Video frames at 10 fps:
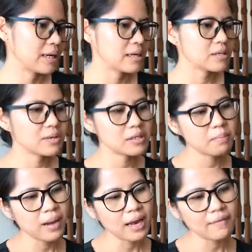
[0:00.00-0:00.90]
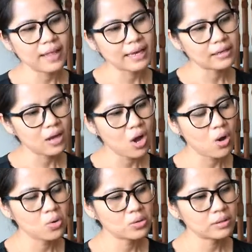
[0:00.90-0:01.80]
So it's part of like the
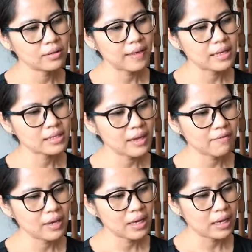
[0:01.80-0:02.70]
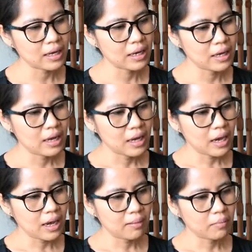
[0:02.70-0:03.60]
whole things that we are
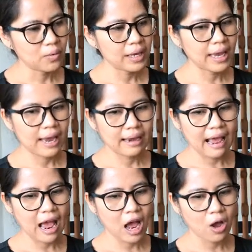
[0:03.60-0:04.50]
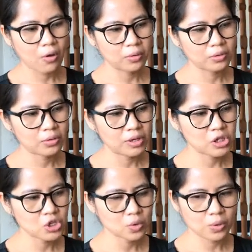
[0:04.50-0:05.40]
um, looking at how to
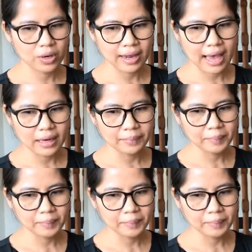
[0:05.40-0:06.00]
ensure that